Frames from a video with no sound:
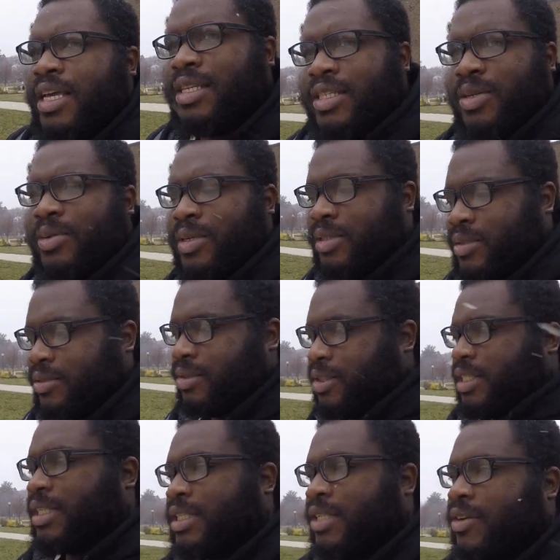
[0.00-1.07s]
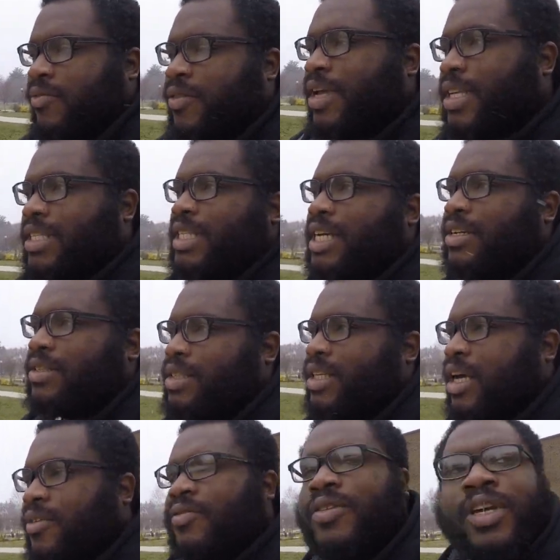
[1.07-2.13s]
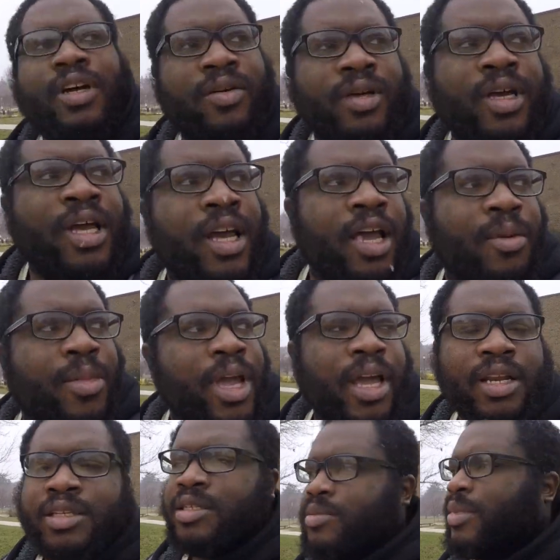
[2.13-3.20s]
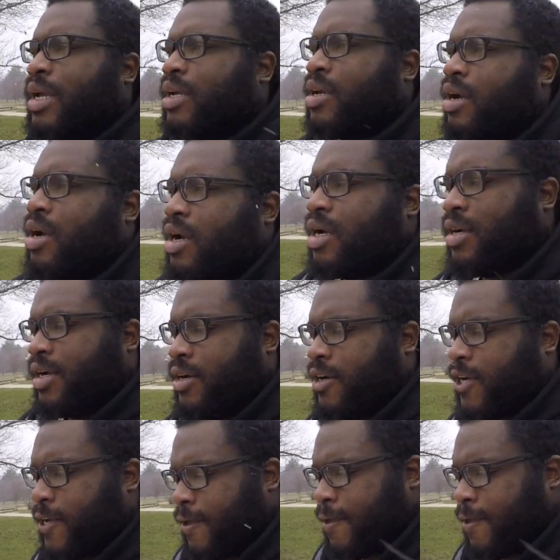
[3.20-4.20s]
It's doing this little fake snow stuff. So I'm heading to my car.